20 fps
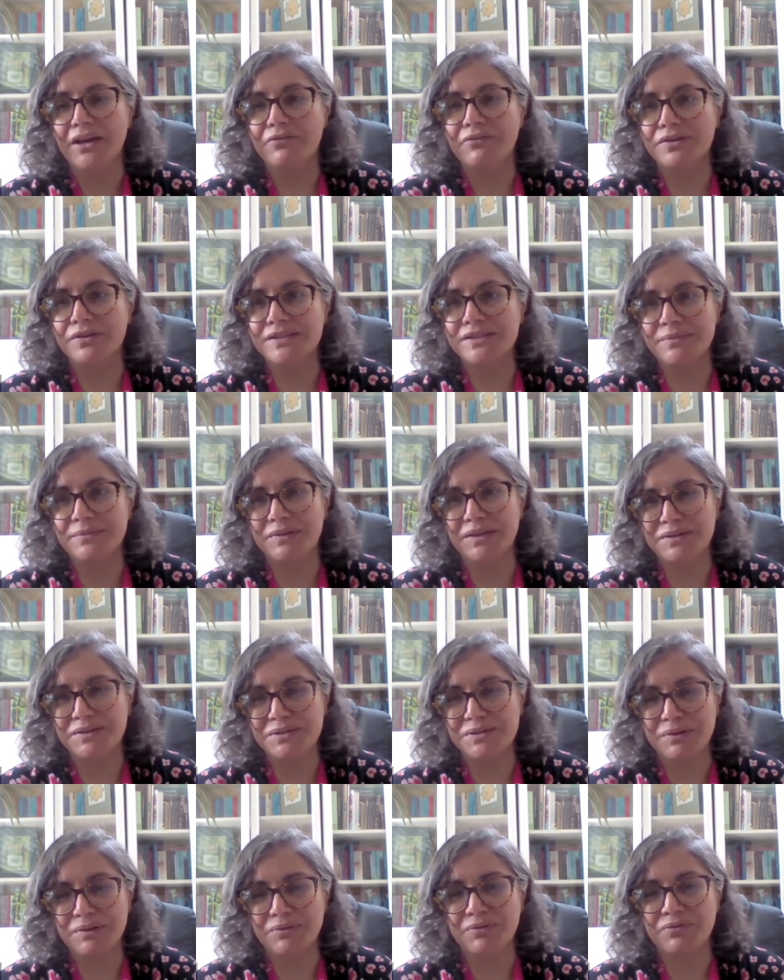for something to
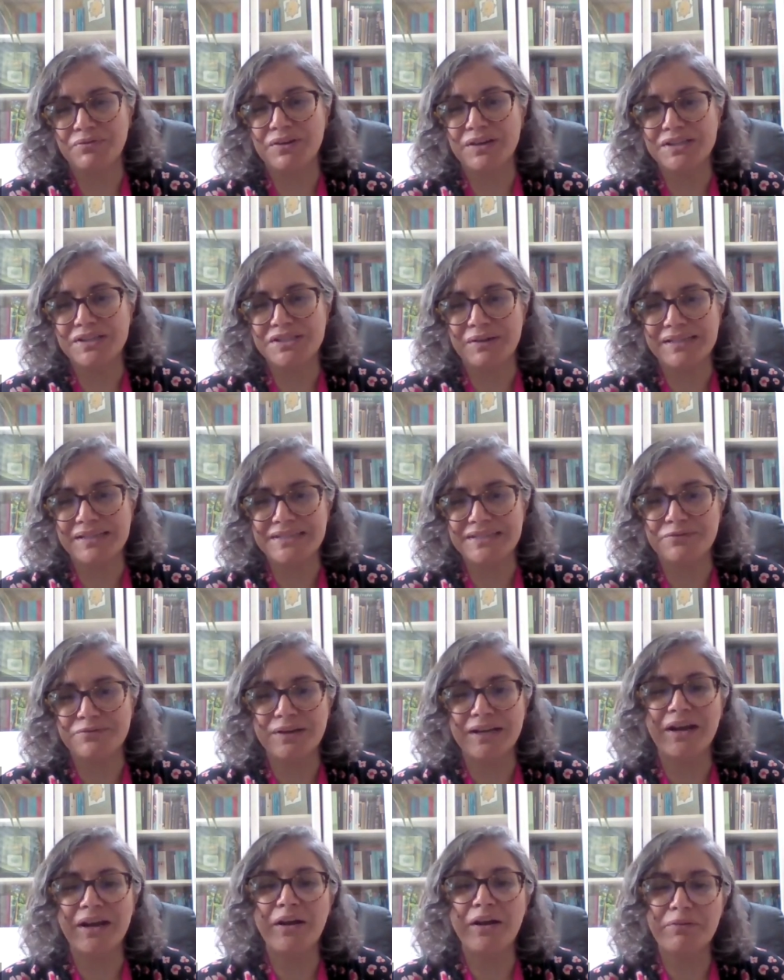be referred to as a
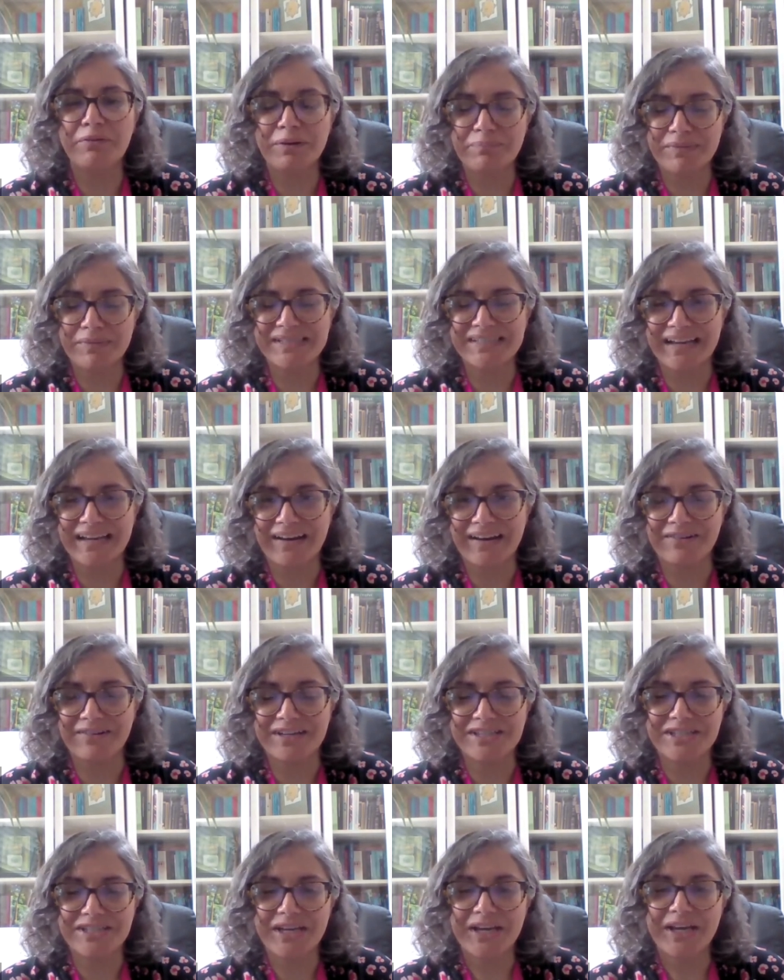recurrent
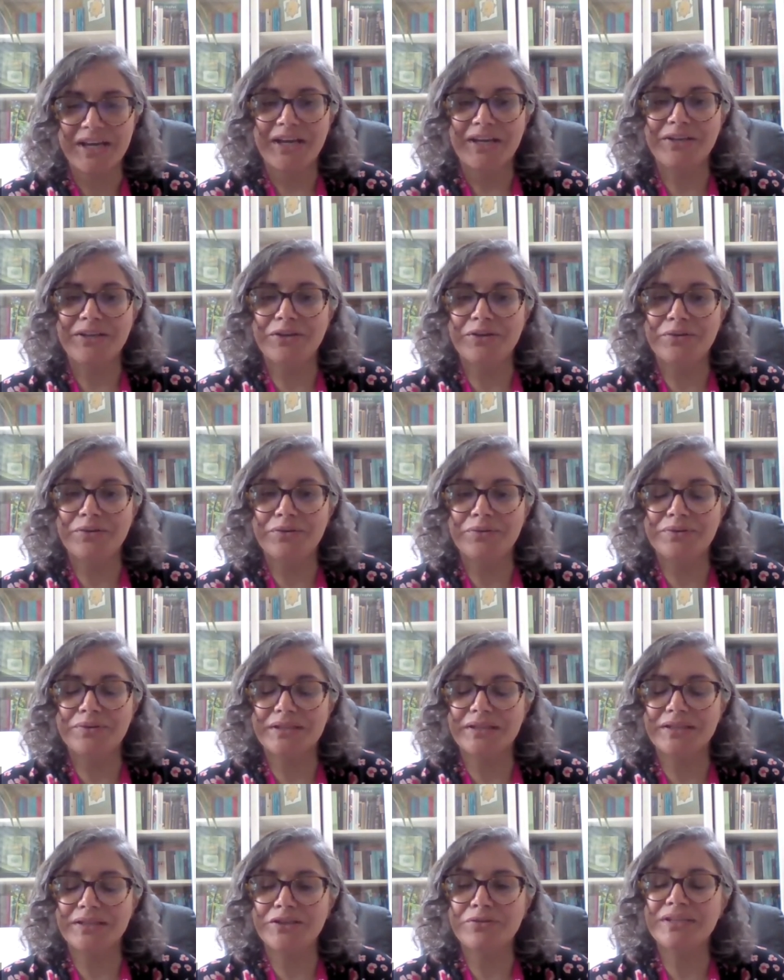miscarriage, you'd
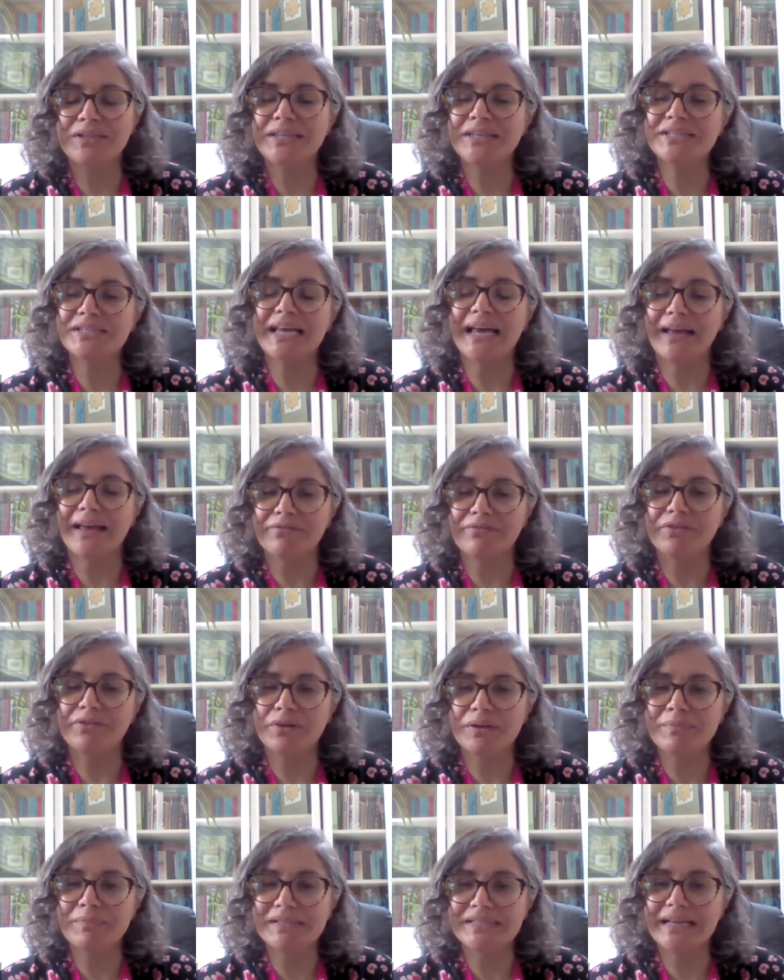need to have
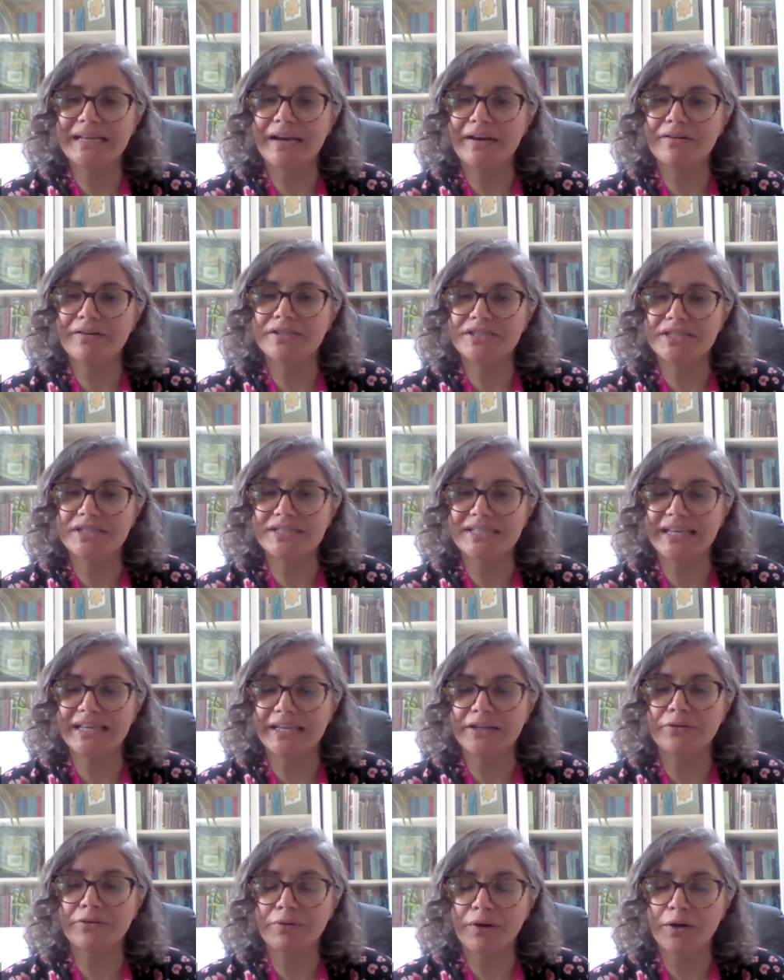3 miscarriages
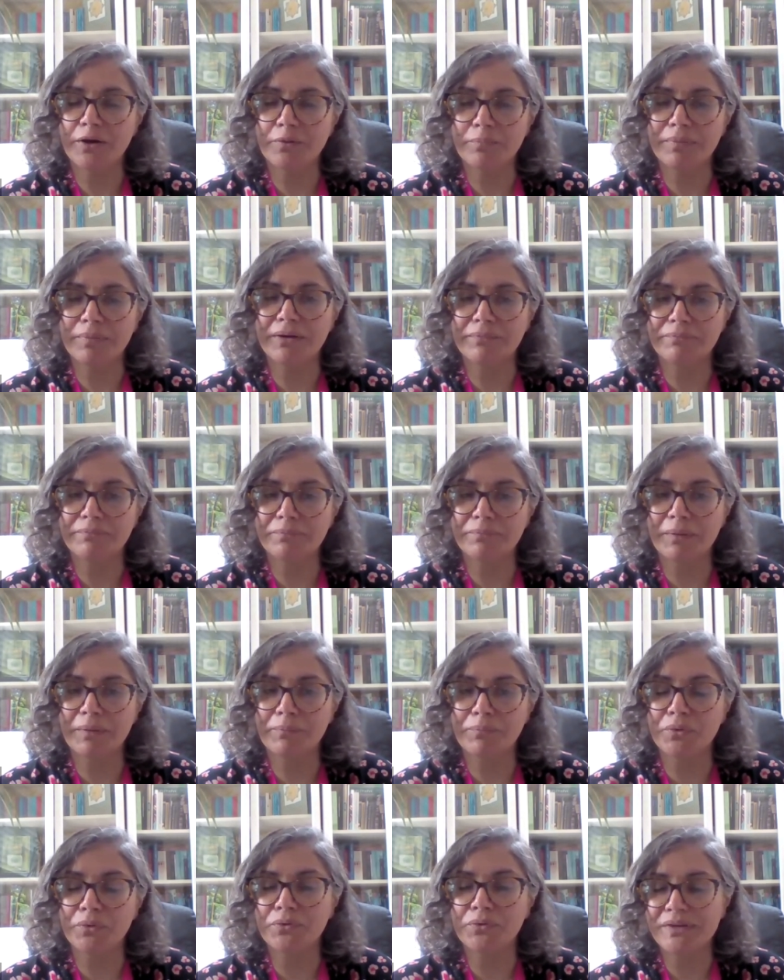in a row. But
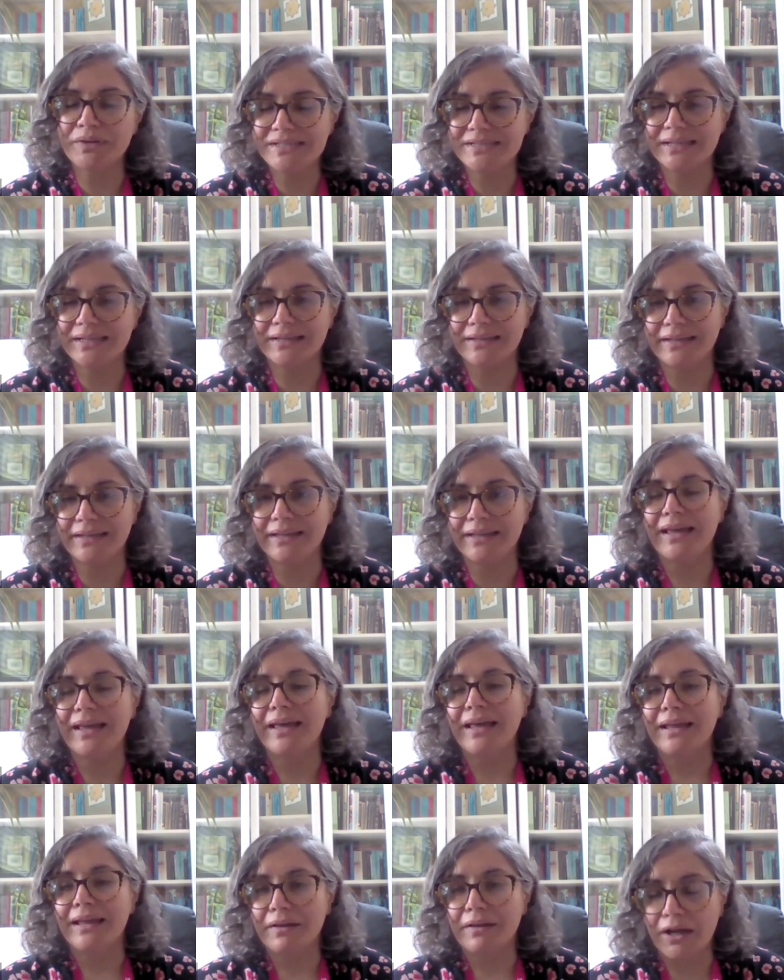more recently,
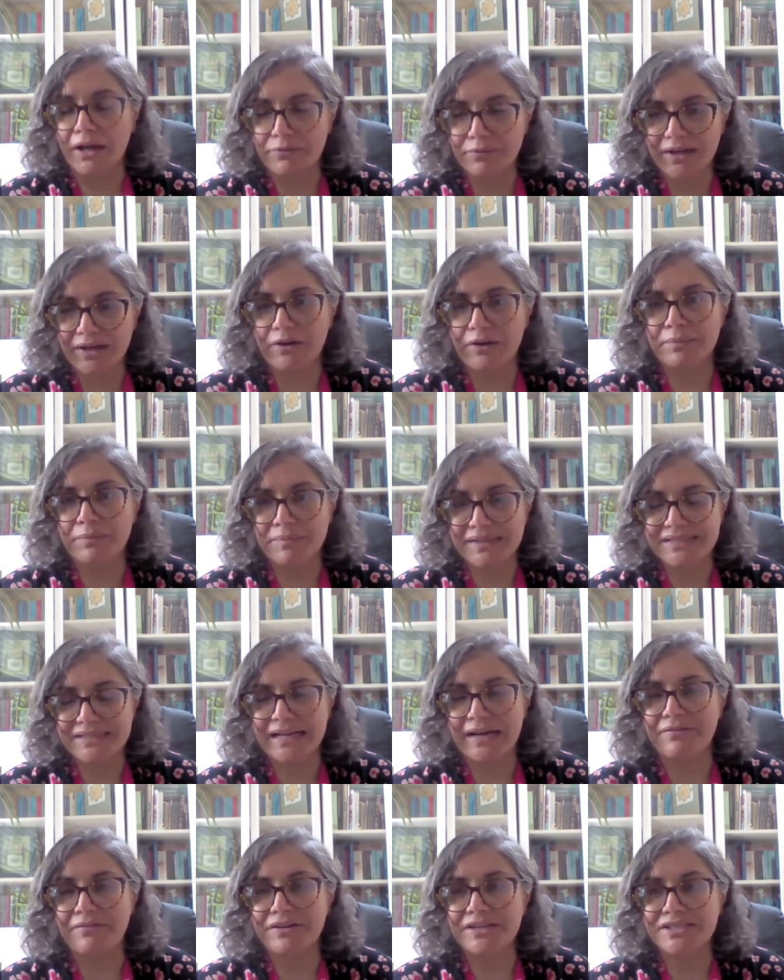a recurrent
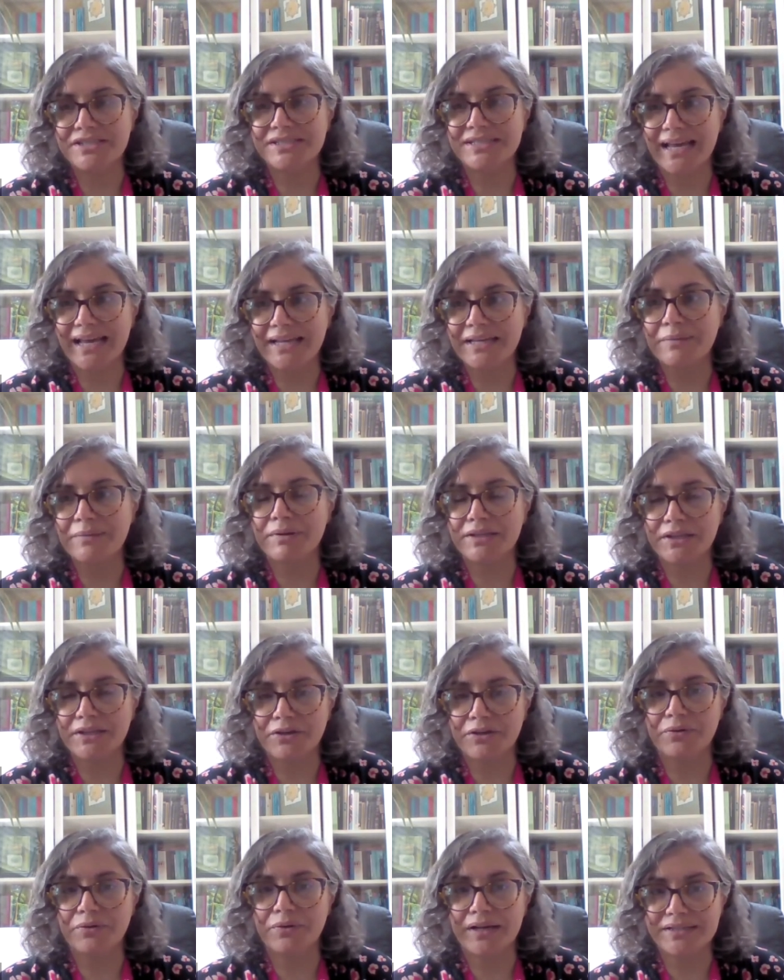miscarriage is anybody
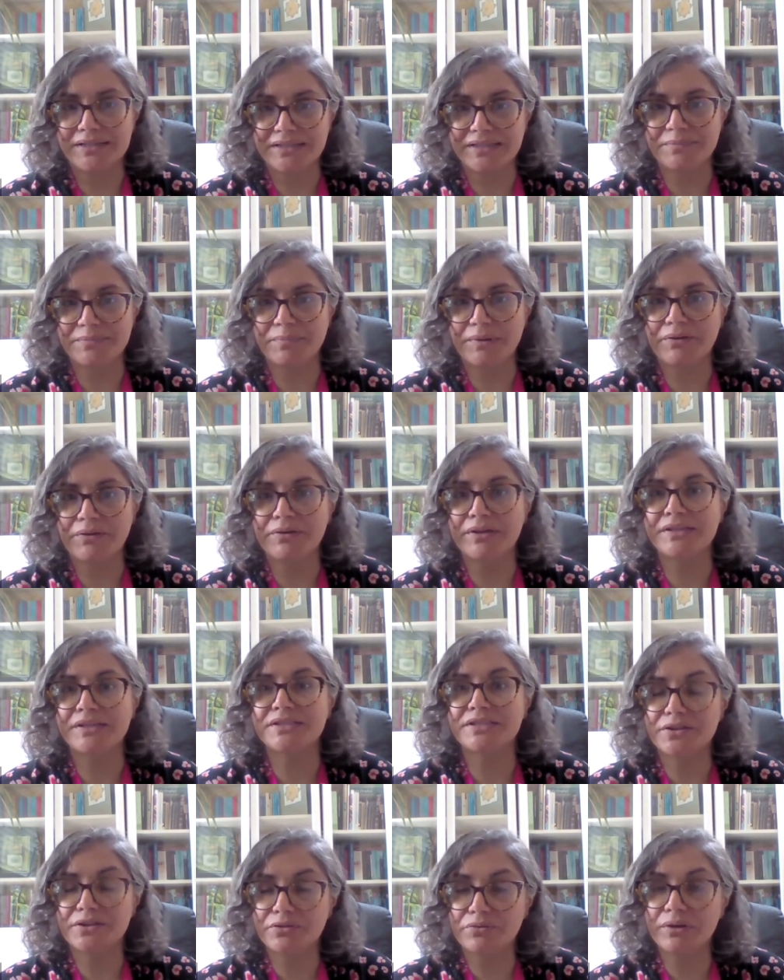who has
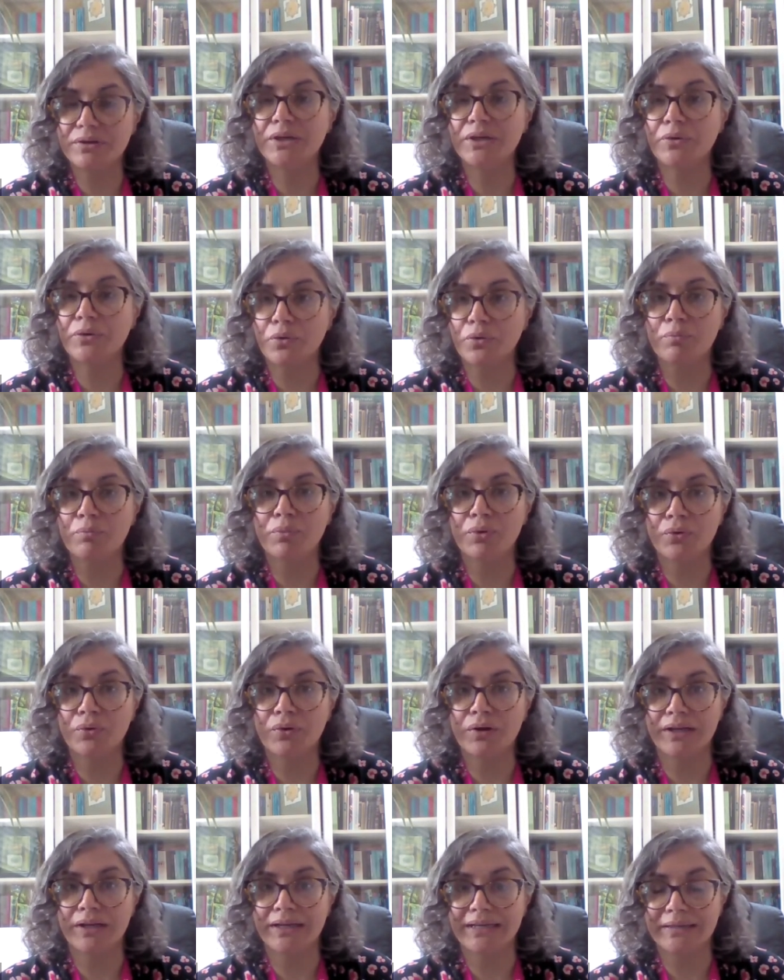experienced 3 or
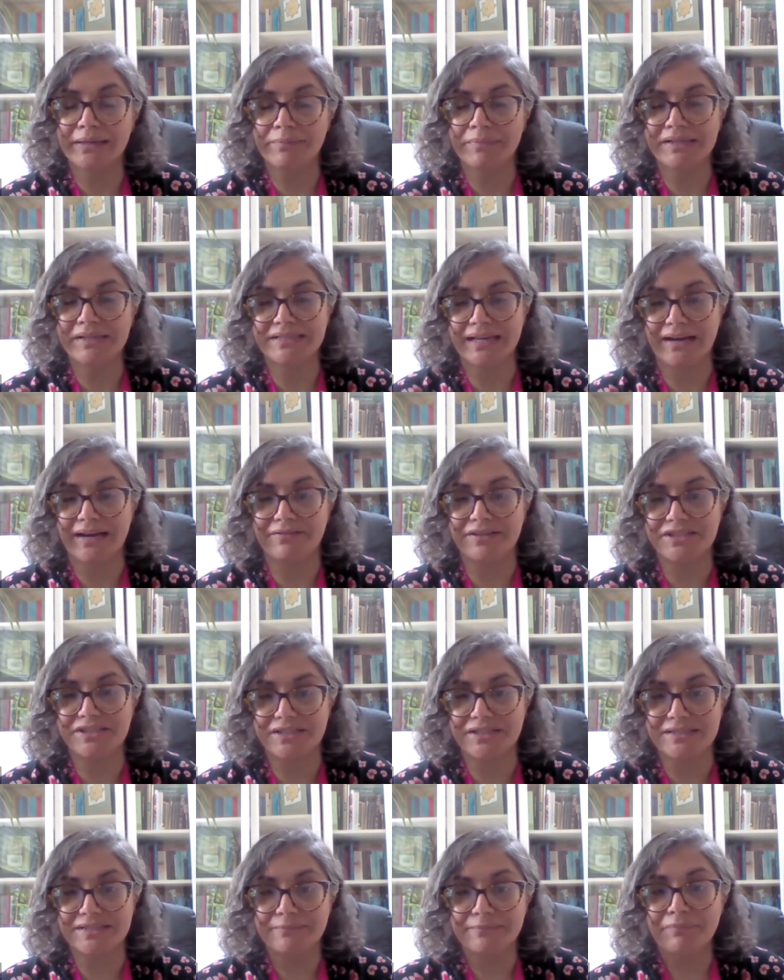more early
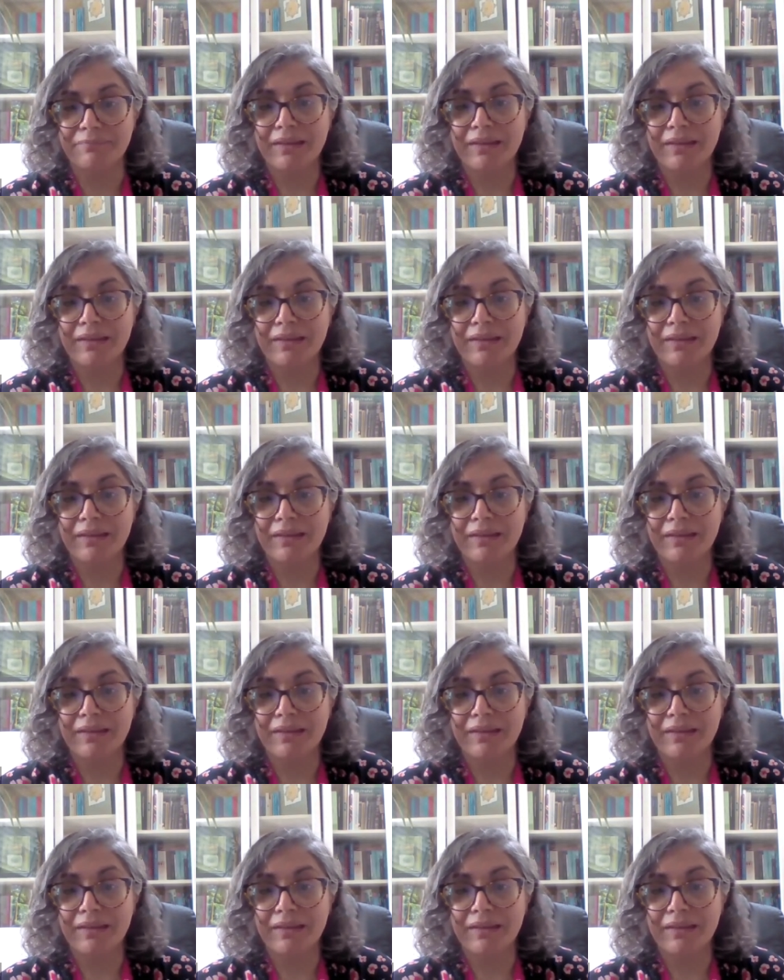miscarriages.